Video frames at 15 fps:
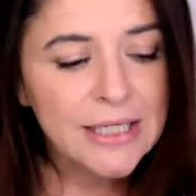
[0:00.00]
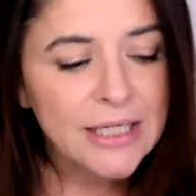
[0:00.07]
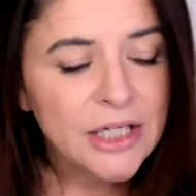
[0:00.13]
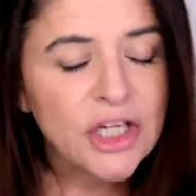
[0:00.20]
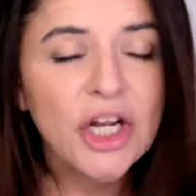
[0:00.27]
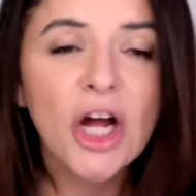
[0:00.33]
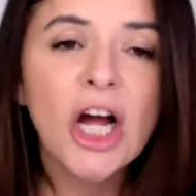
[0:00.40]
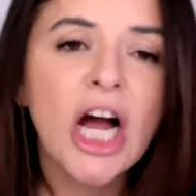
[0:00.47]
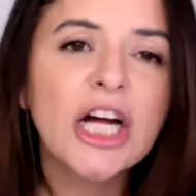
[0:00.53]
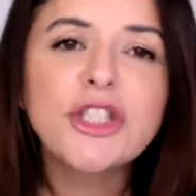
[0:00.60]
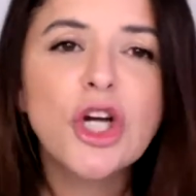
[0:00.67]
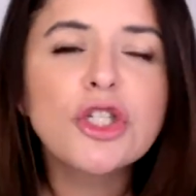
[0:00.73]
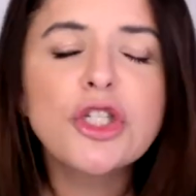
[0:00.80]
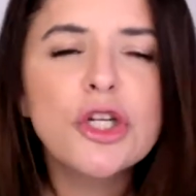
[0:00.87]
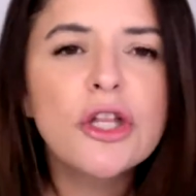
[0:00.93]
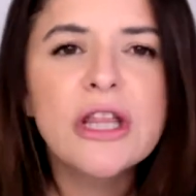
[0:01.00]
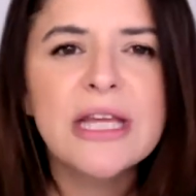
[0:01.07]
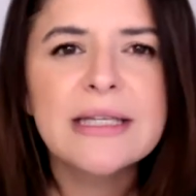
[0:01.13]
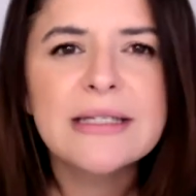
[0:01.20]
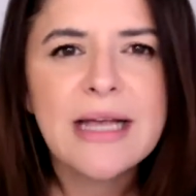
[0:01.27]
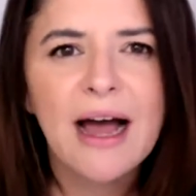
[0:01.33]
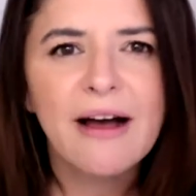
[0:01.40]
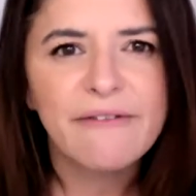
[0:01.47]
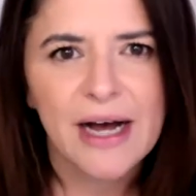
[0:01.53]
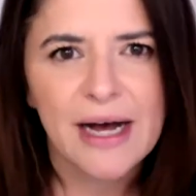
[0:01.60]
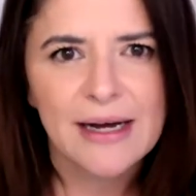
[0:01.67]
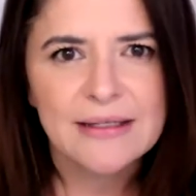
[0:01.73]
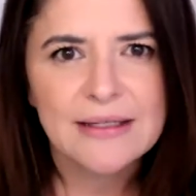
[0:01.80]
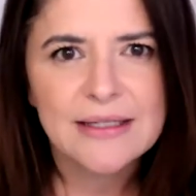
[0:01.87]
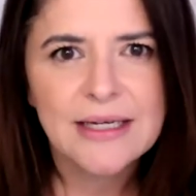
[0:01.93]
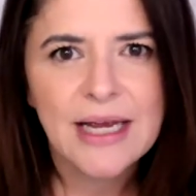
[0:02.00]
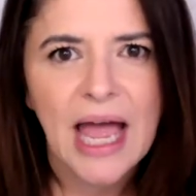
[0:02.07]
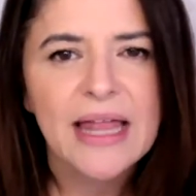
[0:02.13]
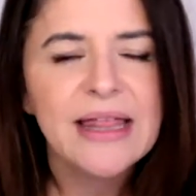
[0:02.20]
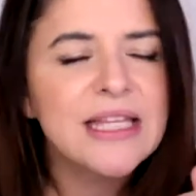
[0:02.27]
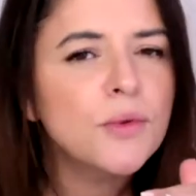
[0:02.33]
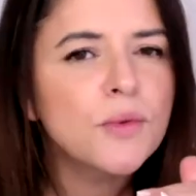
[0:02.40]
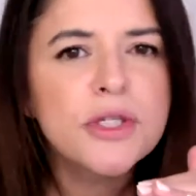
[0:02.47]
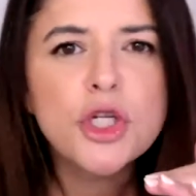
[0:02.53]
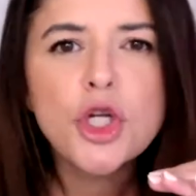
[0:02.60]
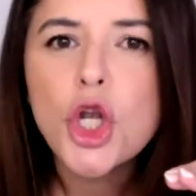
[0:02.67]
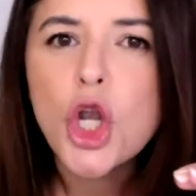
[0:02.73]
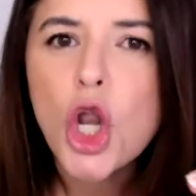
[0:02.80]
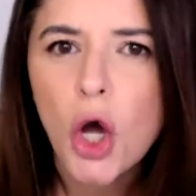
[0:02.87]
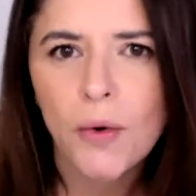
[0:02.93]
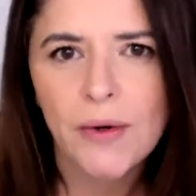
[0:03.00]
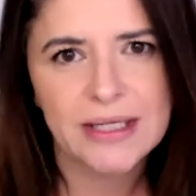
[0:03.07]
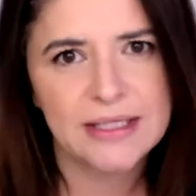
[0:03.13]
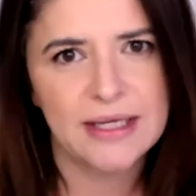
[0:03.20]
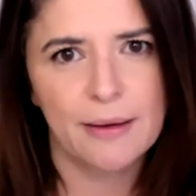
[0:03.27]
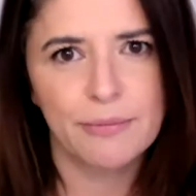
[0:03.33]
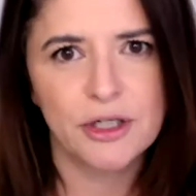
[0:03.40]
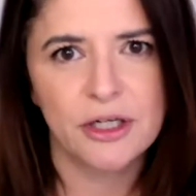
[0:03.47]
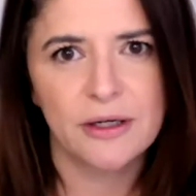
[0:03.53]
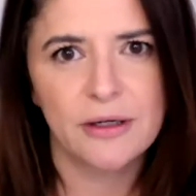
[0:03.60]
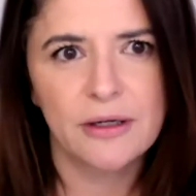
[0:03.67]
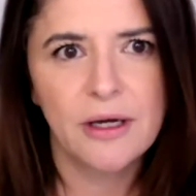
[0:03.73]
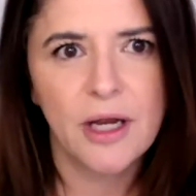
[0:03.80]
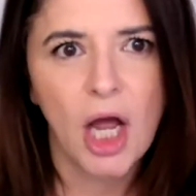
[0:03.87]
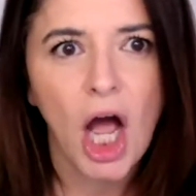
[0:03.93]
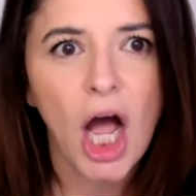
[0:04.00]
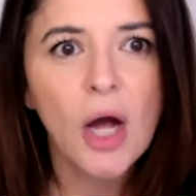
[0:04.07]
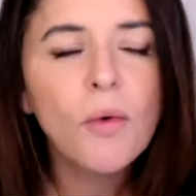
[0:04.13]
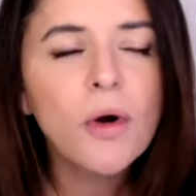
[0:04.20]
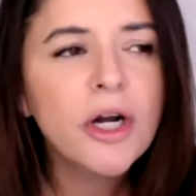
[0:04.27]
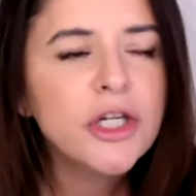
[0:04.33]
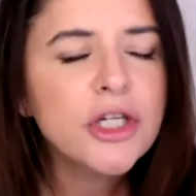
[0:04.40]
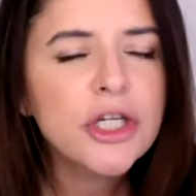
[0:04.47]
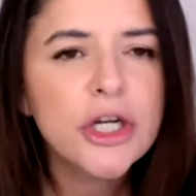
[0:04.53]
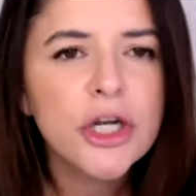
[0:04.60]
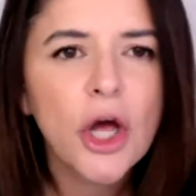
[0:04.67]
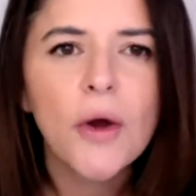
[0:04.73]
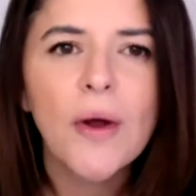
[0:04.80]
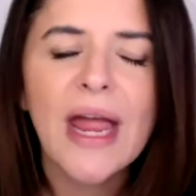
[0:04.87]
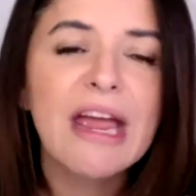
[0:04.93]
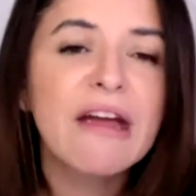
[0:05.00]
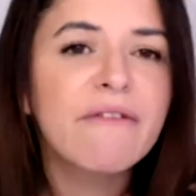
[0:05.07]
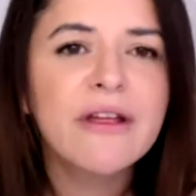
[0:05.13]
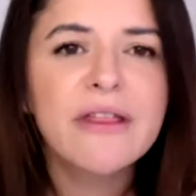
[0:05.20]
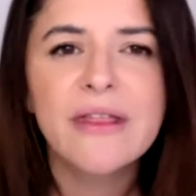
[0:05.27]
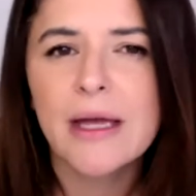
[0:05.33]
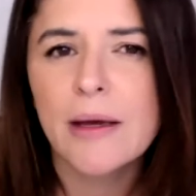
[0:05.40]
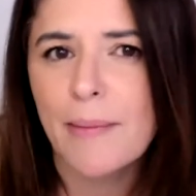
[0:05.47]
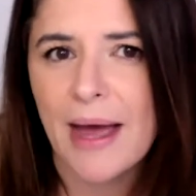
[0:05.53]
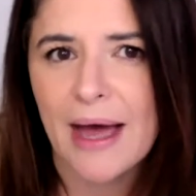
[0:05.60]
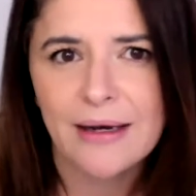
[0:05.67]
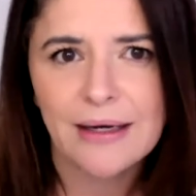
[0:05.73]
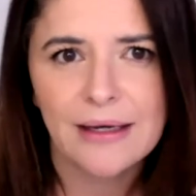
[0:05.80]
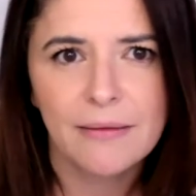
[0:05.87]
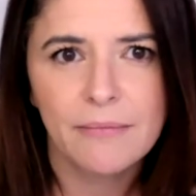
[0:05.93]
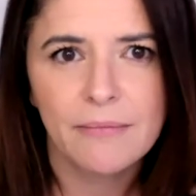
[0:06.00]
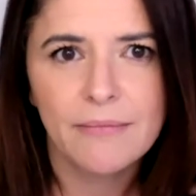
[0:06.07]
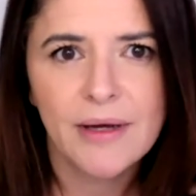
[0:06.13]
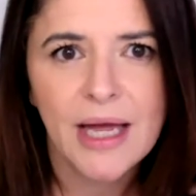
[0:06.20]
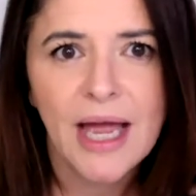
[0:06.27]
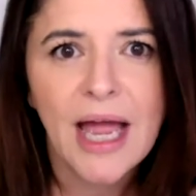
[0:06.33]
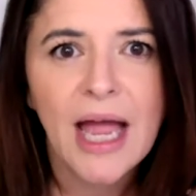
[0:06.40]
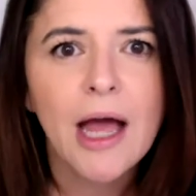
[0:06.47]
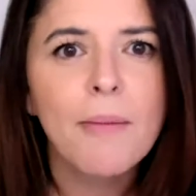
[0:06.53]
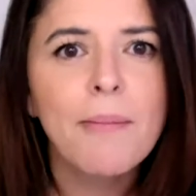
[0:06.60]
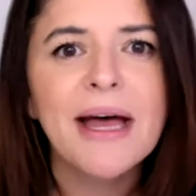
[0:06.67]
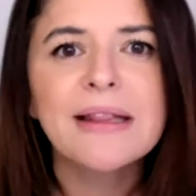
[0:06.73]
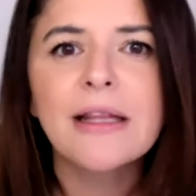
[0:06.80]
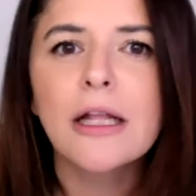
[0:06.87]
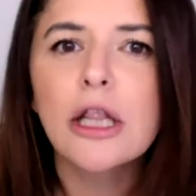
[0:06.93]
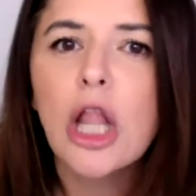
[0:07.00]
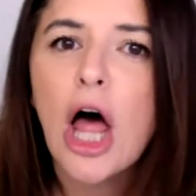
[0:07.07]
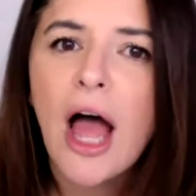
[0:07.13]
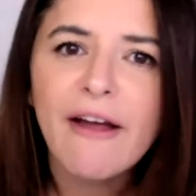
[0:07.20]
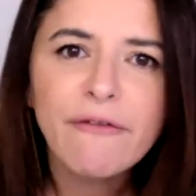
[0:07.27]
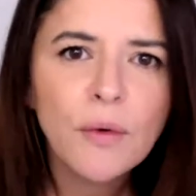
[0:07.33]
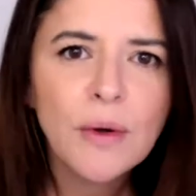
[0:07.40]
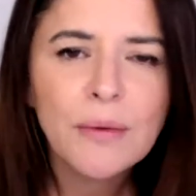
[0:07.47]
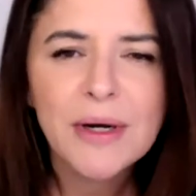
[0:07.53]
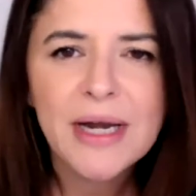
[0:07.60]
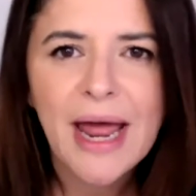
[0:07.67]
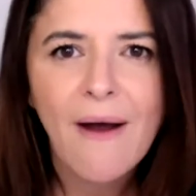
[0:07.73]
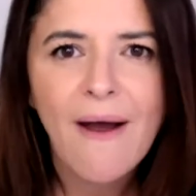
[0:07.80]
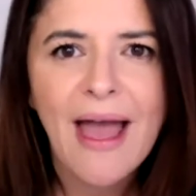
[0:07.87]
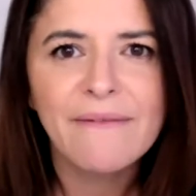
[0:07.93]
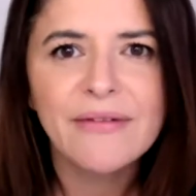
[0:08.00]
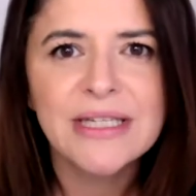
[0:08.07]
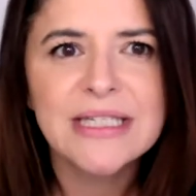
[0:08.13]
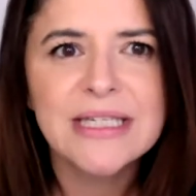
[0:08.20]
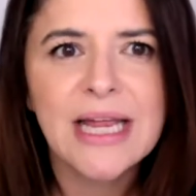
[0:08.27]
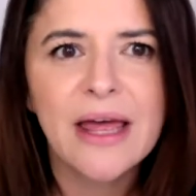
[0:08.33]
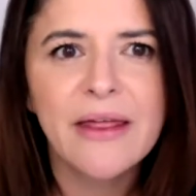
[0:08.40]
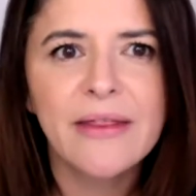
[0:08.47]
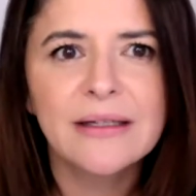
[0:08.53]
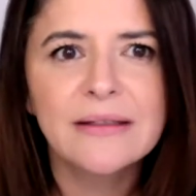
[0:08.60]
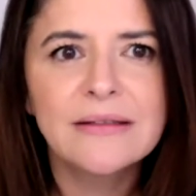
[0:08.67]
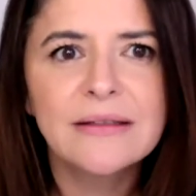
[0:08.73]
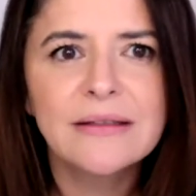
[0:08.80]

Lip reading: You know, I don't do things half-assed, and this was no exception. I wanted to know everything about him, about the life we were now having together,